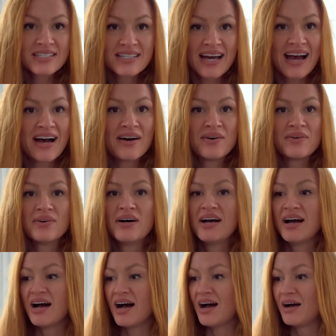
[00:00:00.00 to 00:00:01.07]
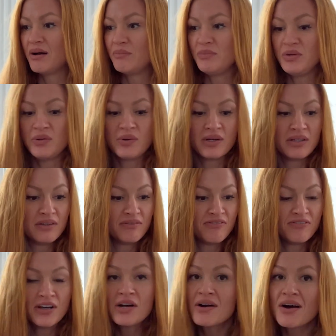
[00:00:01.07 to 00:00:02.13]
out, you can
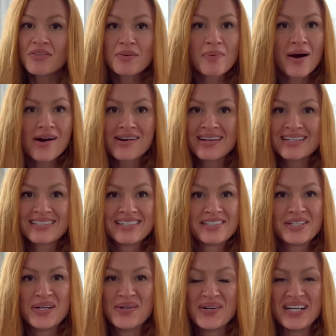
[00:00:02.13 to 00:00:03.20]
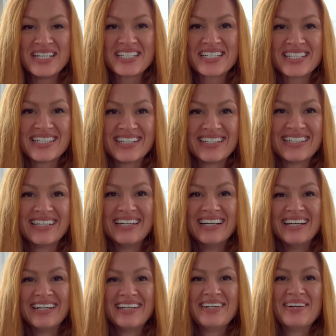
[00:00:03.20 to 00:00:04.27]
figure out the parking situation,
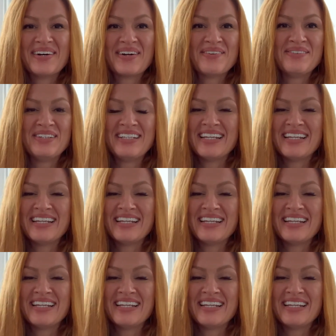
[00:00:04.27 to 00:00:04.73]
you know what I mean?